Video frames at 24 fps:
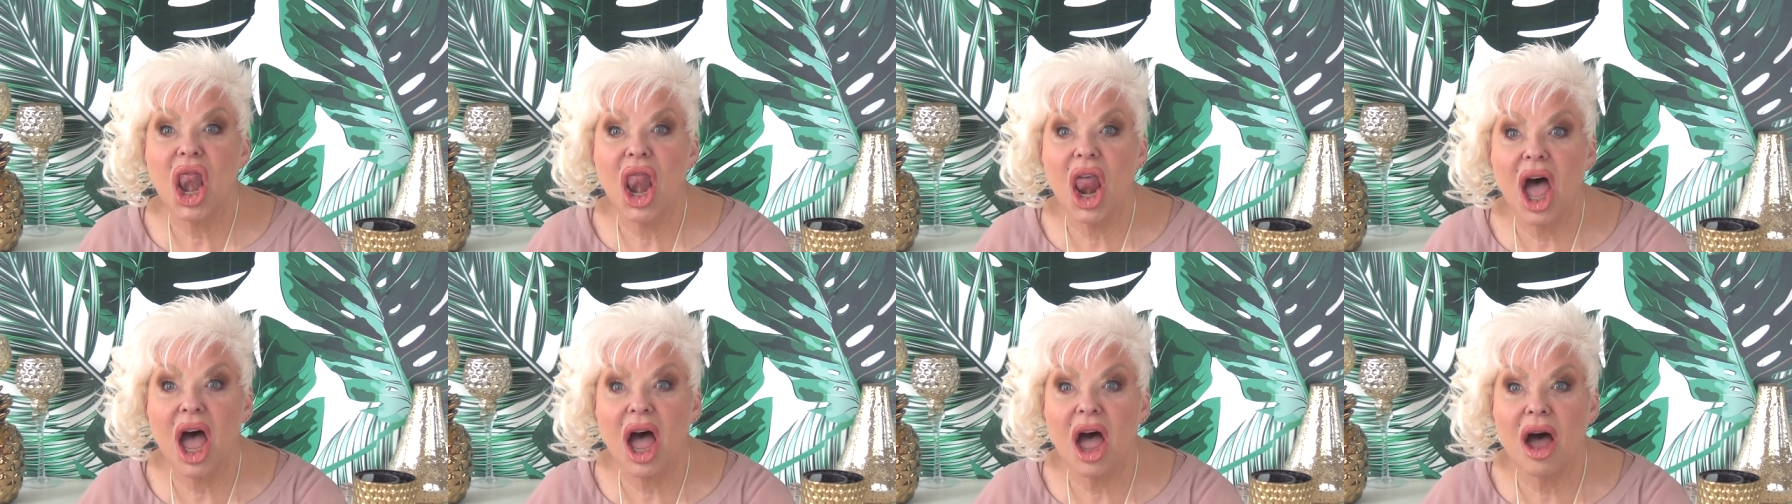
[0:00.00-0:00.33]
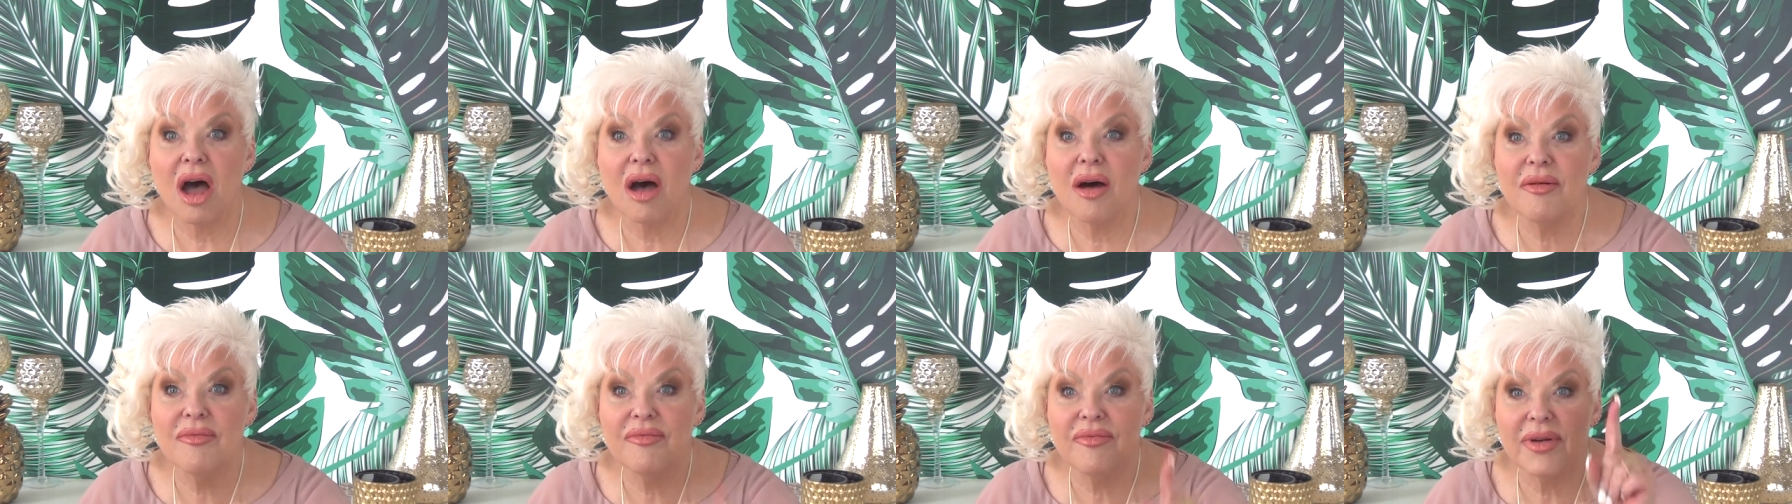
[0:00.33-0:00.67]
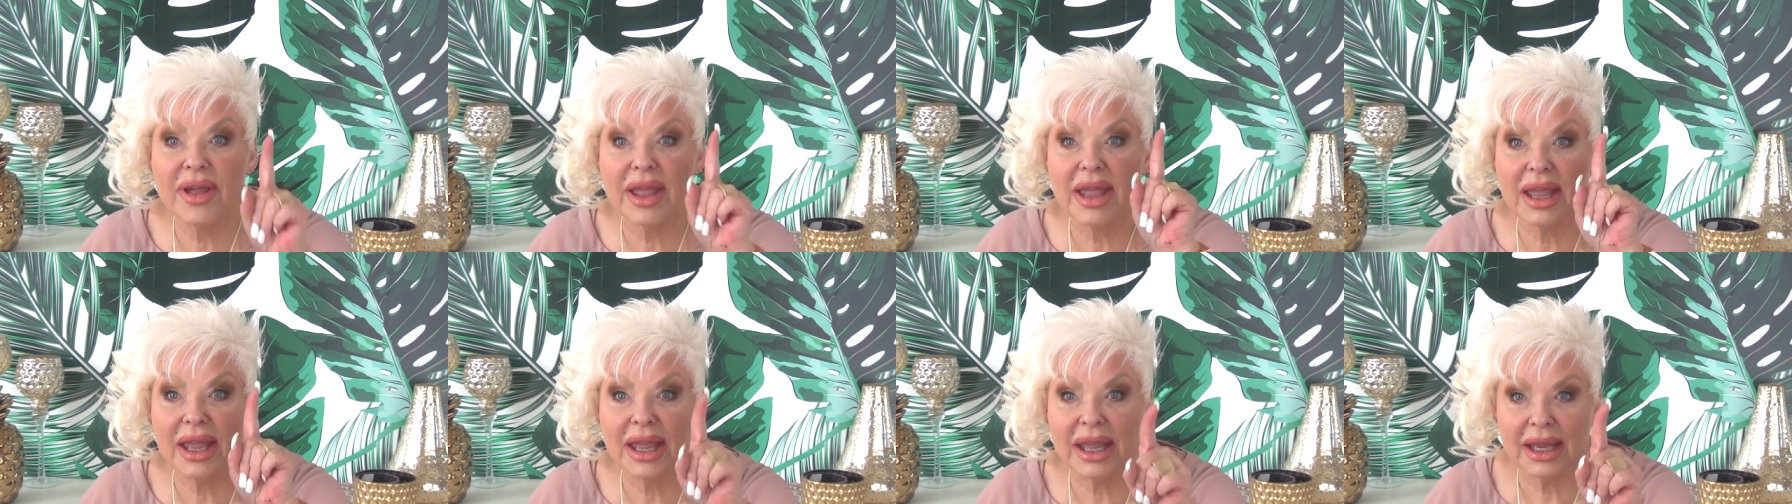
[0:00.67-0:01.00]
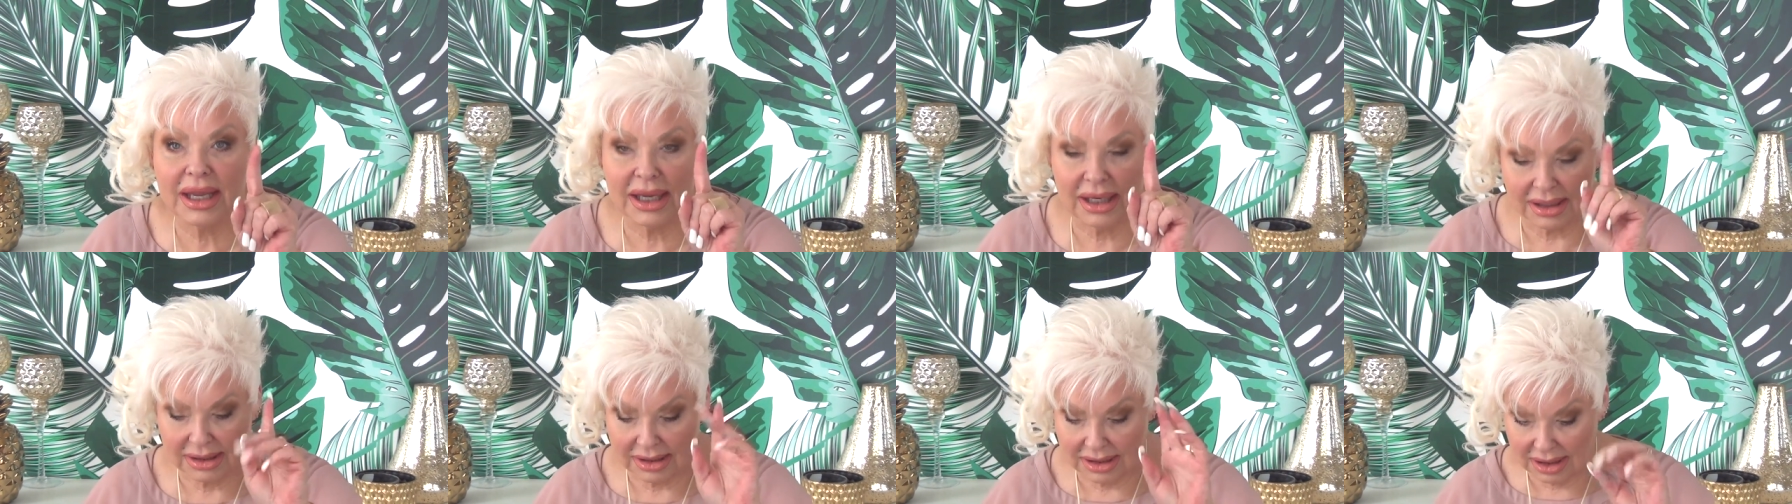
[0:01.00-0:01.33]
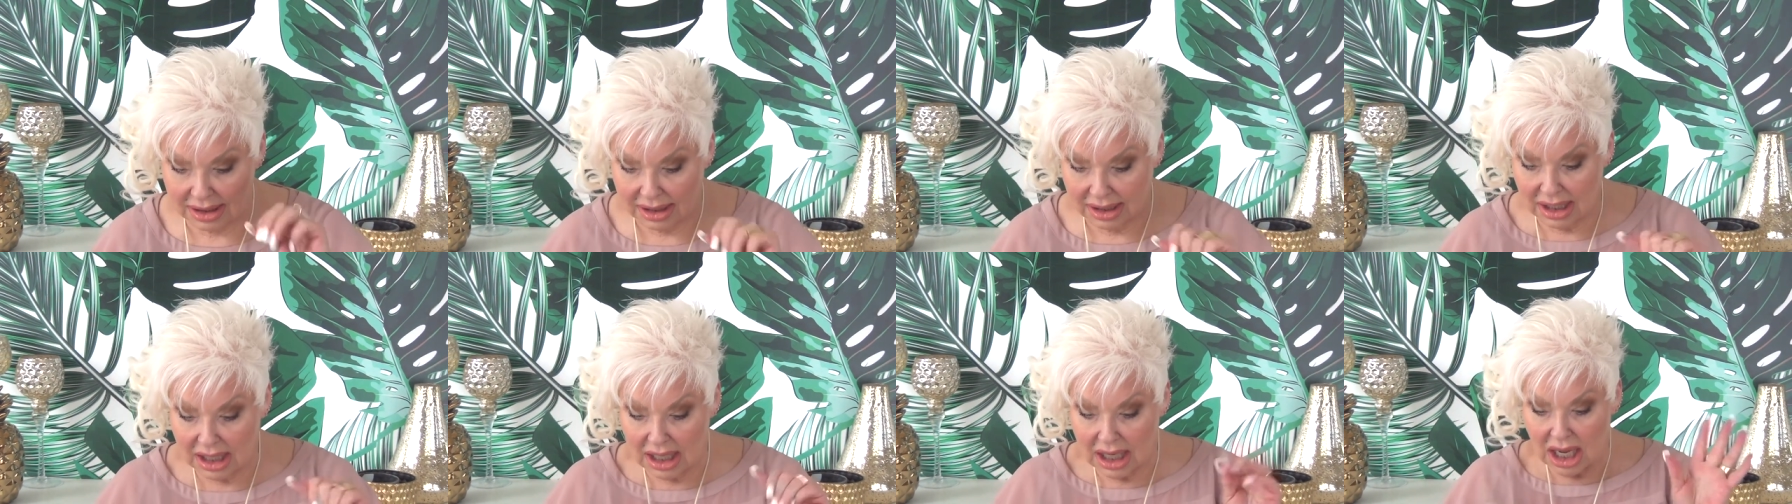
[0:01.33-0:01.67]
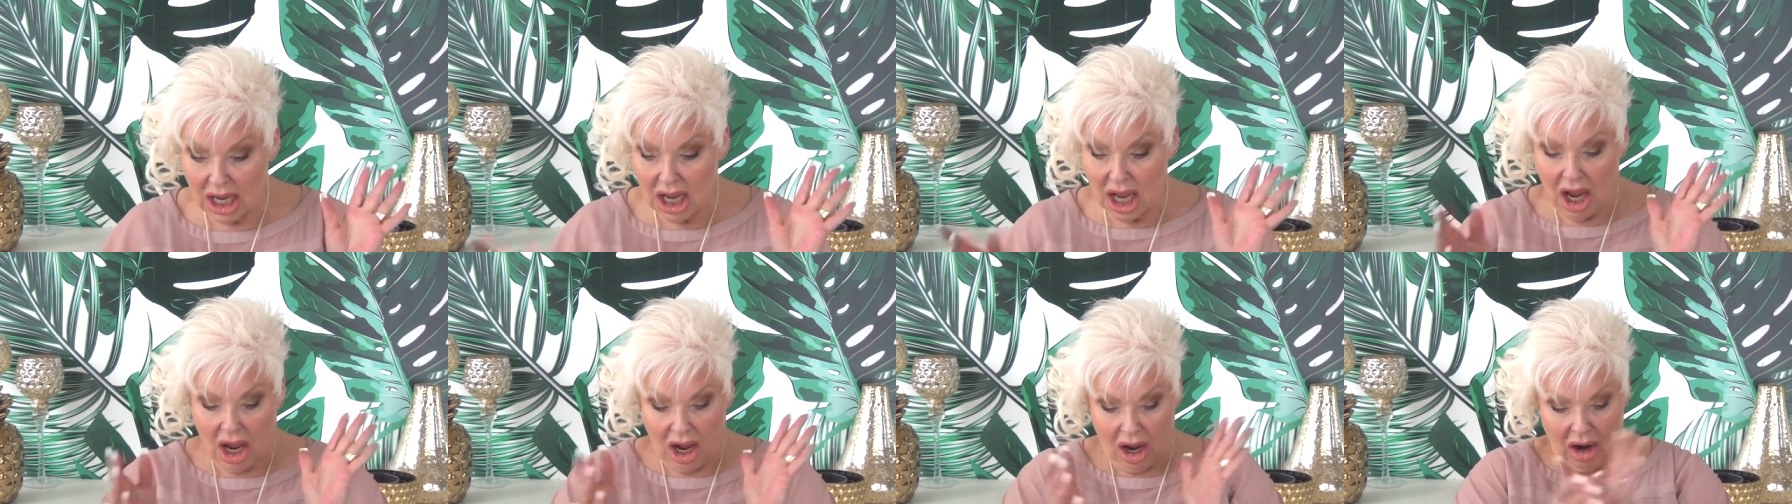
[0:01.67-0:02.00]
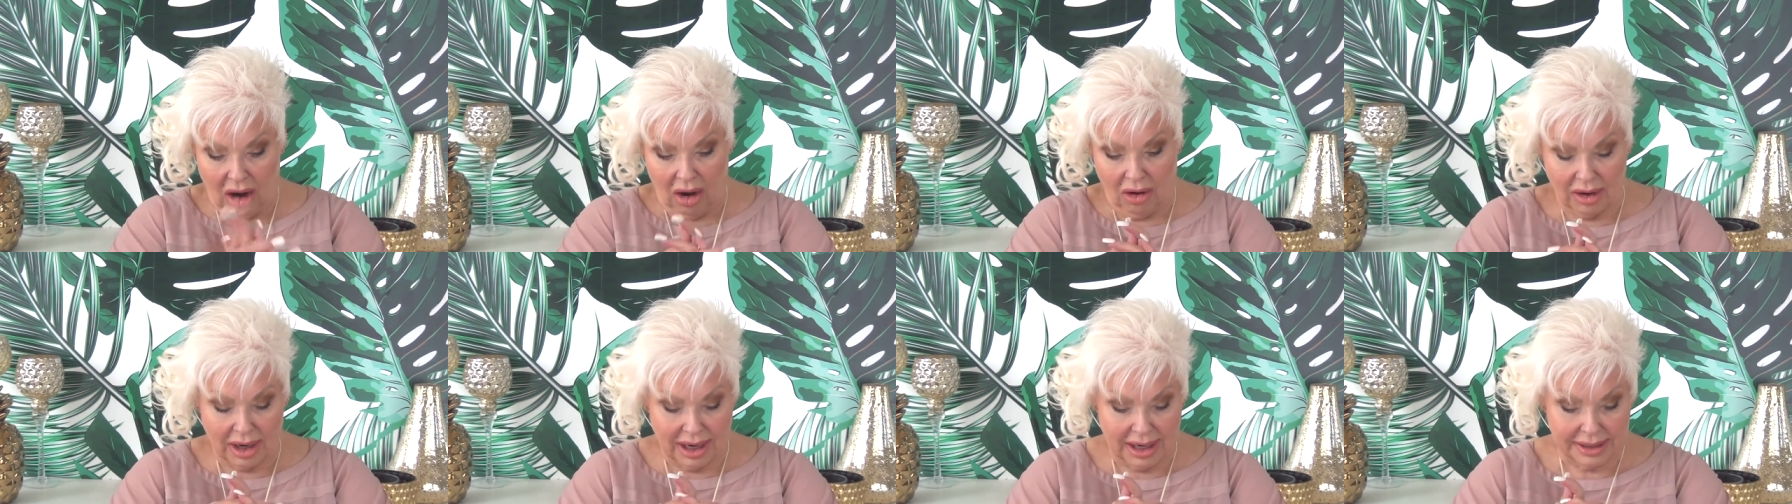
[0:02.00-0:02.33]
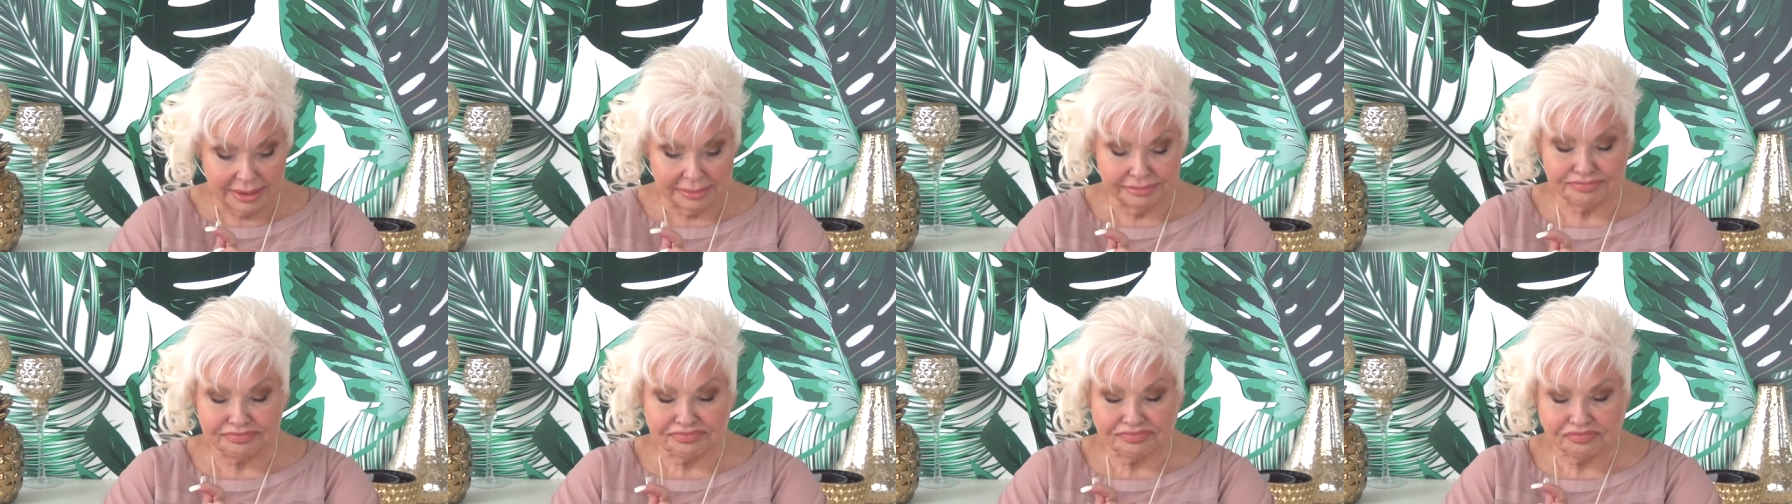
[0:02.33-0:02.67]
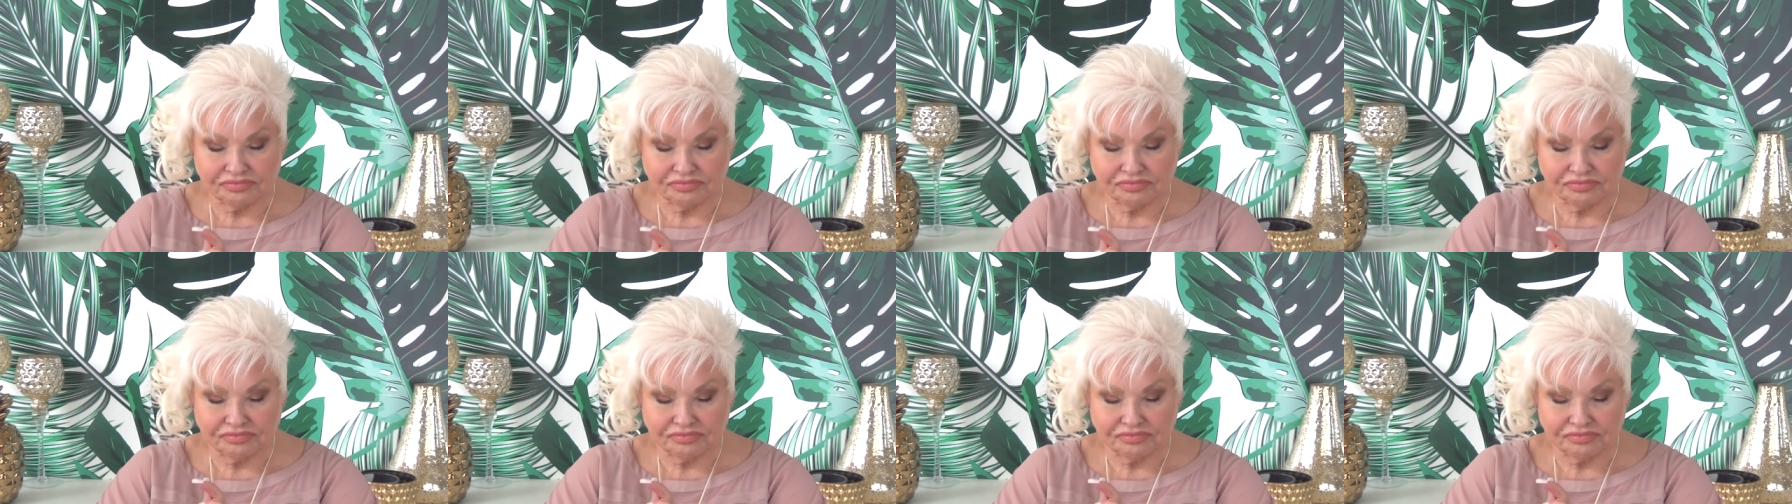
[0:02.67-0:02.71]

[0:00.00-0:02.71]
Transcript: love it. All right,